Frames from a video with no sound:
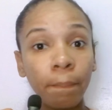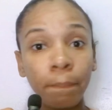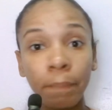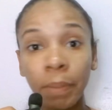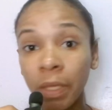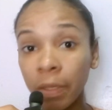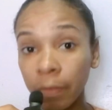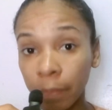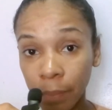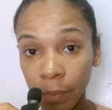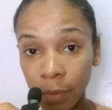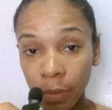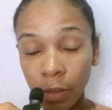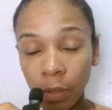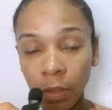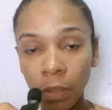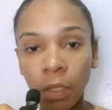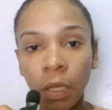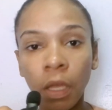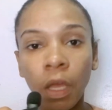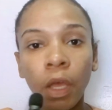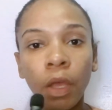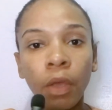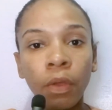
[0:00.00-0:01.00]
people
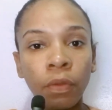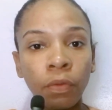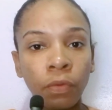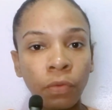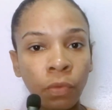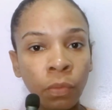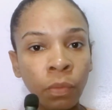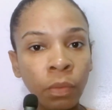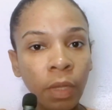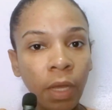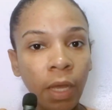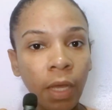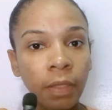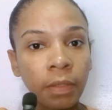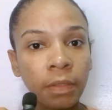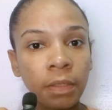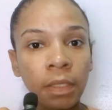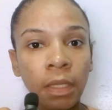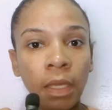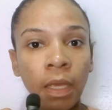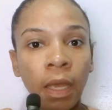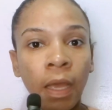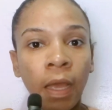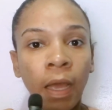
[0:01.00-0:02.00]
do that.
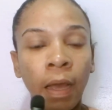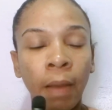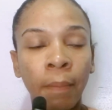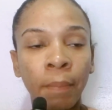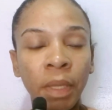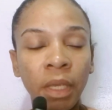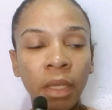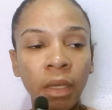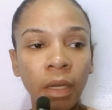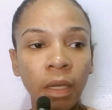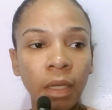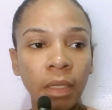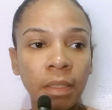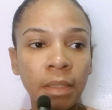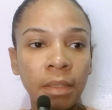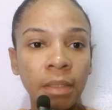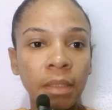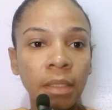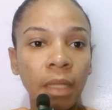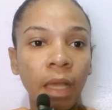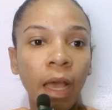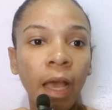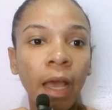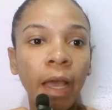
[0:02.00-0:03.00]

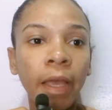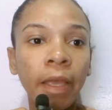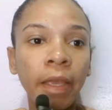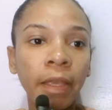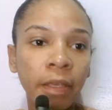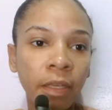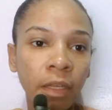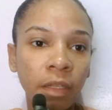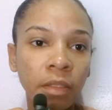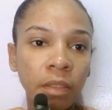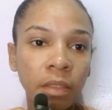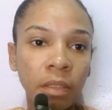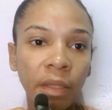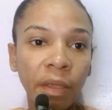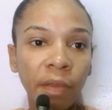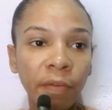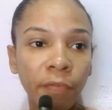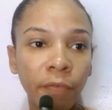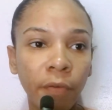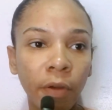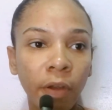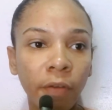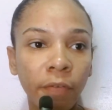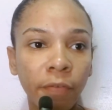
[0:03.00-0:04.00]
Because I can say
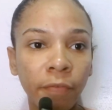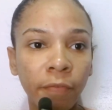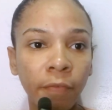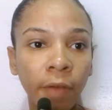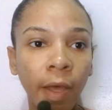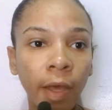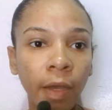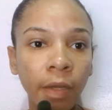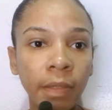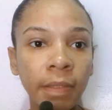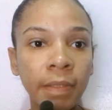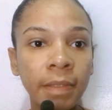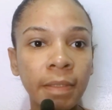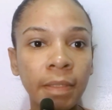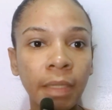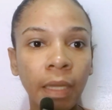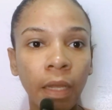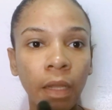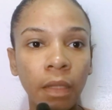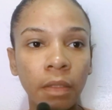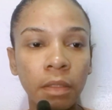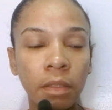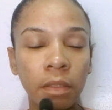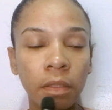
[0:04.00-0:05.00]
for a fact
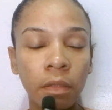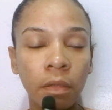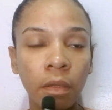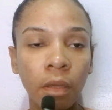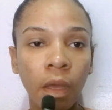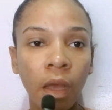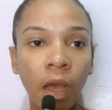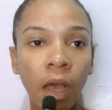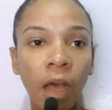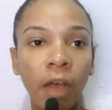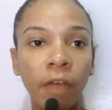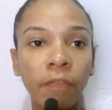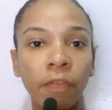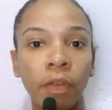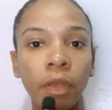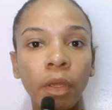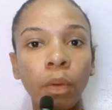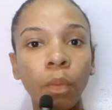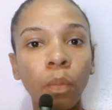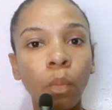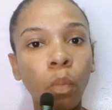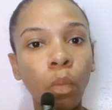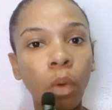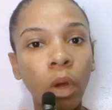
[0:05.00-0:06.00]
that
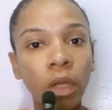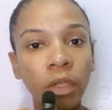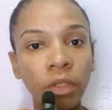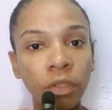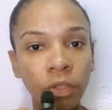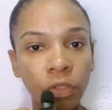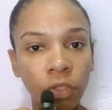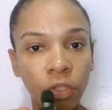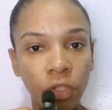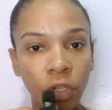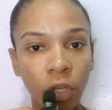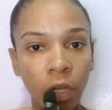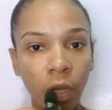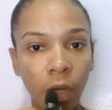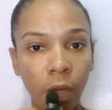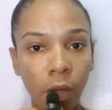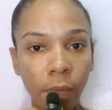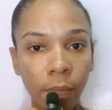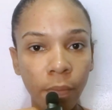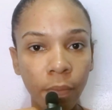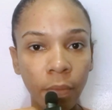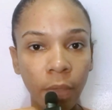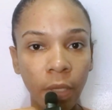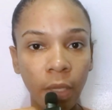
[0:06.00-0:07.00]
having one
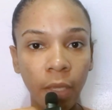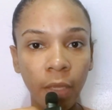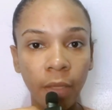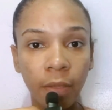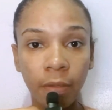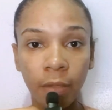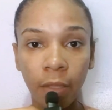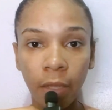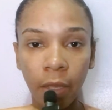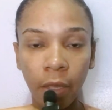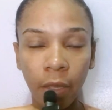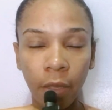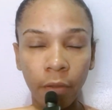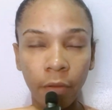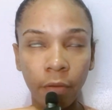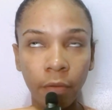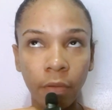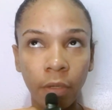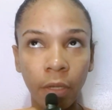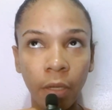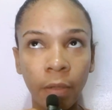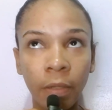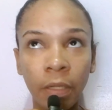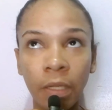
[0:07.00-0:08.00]
job in
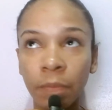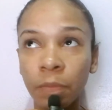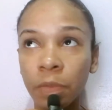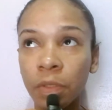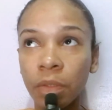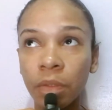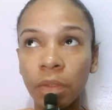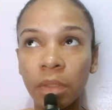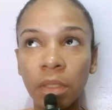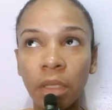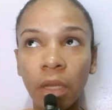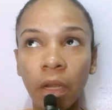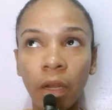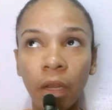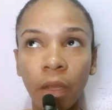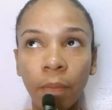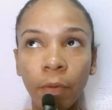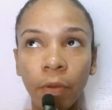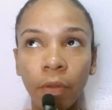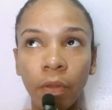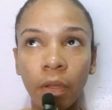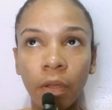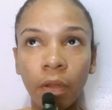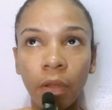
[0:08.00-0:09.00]
Guyana, and I'm so sorry
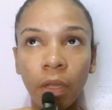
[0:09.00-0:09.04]
about the